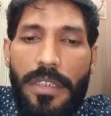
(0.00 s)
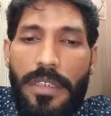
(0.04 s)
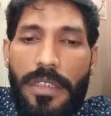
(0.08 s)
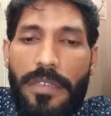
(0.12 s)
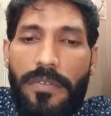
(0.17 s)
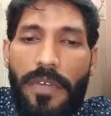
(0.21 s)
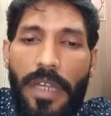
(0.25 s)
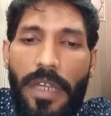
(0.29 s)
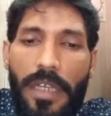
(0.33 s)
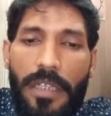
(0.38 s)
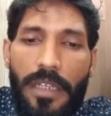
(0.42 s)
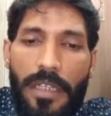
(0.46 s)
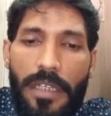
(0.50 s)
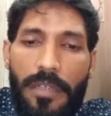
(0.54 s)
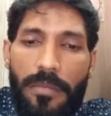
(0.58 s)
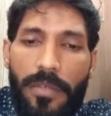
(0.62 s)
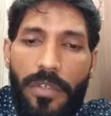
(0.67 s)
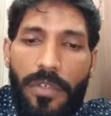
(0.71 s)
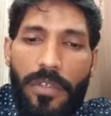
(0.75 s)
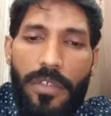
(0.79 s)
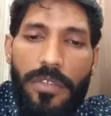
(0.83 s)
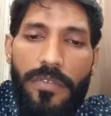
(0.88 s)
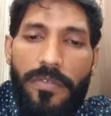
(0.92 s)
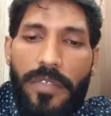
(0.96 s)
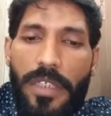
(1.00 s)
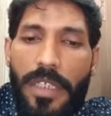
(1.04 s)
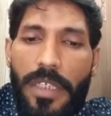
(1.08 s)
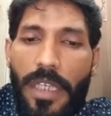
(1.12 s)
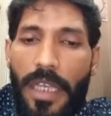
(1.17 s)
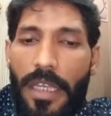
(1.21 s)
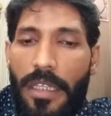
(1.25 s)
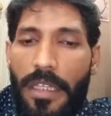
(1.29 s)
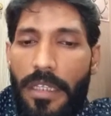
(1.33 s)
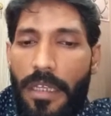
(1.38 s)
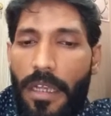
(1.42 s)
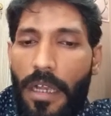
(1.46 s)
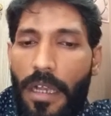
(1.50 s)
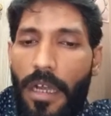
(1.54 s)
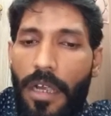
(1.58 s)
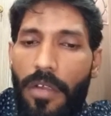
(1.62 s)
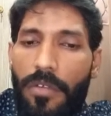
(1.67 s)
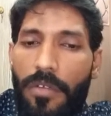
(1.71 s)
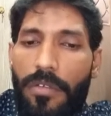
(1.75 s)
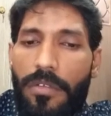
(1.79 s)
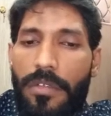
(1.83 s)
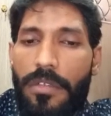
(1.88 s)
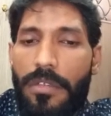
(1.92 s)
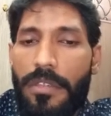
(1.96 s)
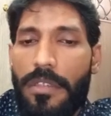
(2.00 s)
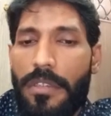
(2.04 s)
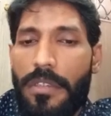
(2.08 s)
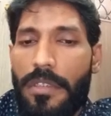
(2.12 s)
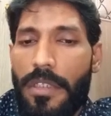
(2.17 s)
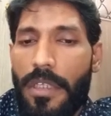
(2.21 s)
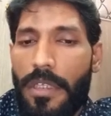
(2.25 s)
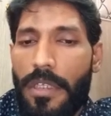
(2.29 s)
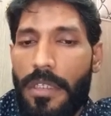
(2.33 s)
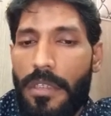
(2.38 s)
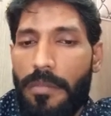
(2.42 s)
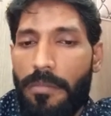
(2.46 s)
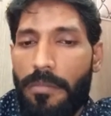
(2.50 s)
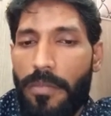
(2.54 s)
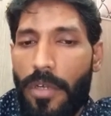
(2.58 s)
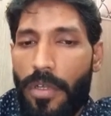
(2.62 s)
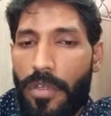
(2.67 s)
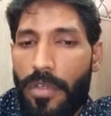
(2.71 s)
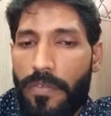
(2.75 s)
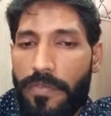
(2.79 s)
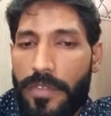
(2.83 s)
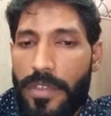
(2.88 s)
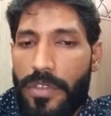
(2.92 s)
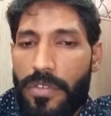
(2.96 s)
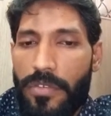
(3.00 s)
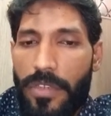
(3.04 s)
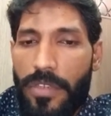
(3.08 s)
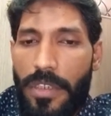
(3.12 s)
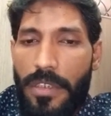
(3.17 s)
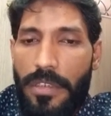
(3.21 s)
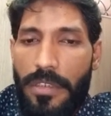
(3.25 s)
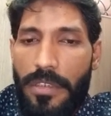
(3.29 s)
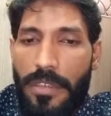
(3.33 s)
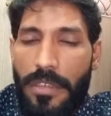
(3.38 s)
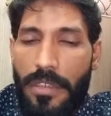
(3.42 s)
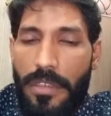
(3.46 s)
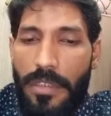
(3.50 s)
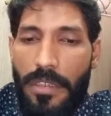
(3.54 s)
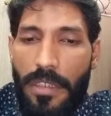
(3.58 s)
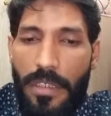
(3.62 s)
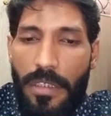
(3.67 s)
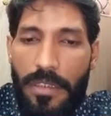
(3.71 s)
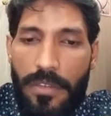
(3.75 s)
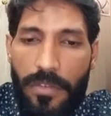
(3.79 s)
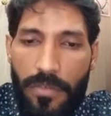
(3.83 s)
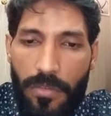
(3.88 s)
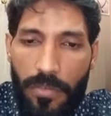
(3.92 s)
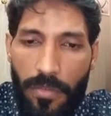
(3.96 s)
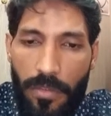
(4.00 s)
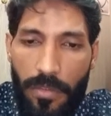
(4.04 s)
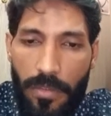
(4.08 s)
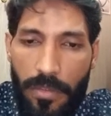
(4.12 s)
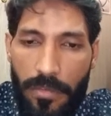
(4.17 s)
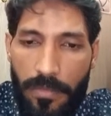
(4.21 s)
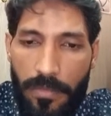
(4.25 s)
is finite because we can count the number of students in the school.